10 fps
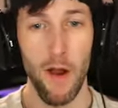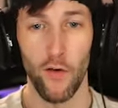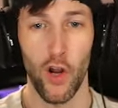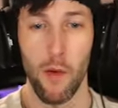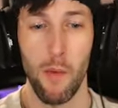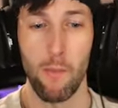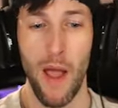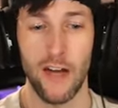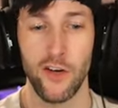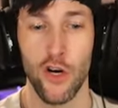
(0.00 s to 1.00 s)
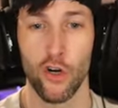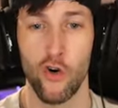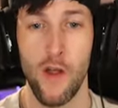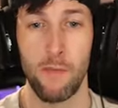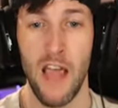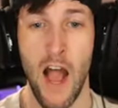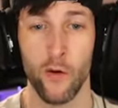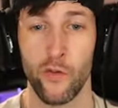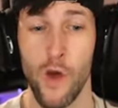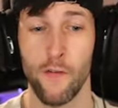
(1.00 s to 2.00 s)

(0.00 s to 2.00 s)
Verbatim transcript: I'm never coming back to your creepy house.